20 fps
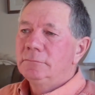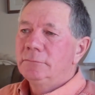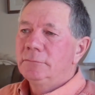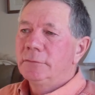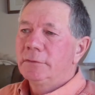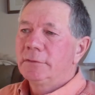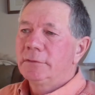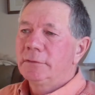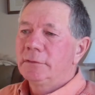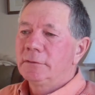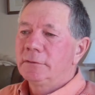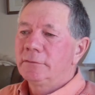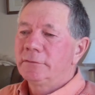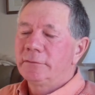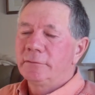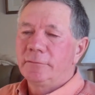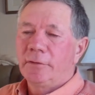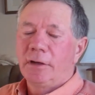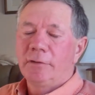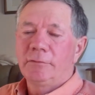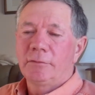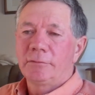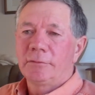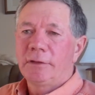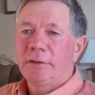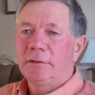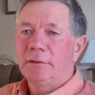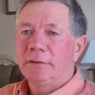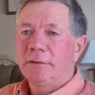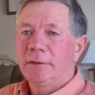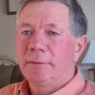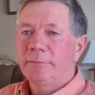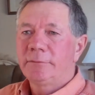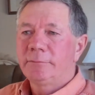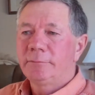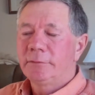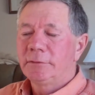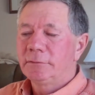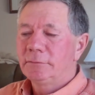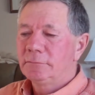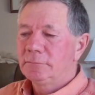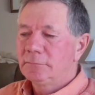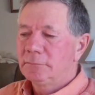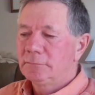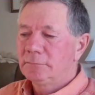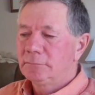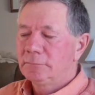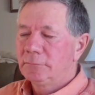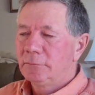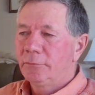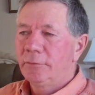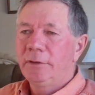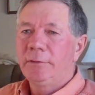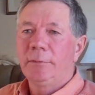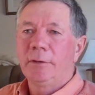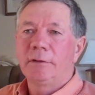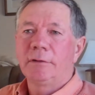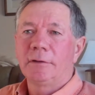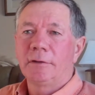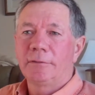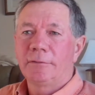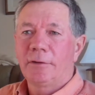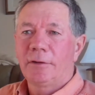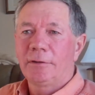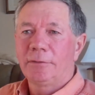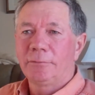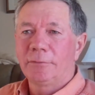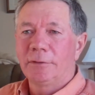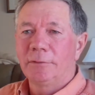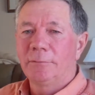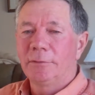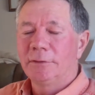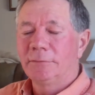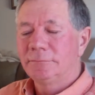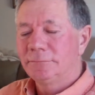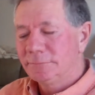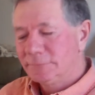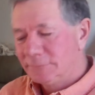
with the survival rate on them. It's been way better than I thought it would have been.